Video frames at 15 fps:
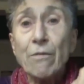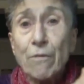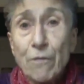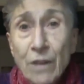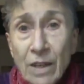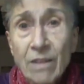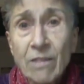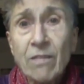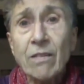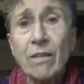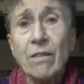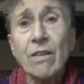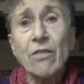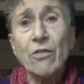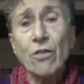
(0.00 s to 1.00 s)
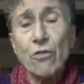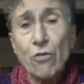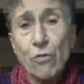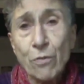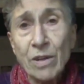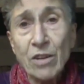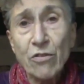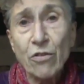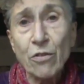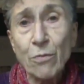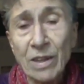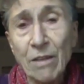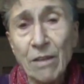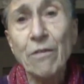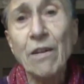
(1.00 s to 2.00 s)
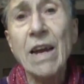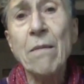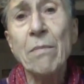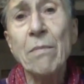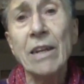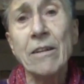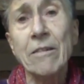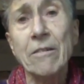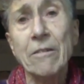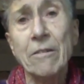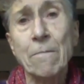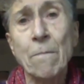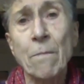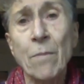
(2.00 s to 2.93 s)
face the situation with the families.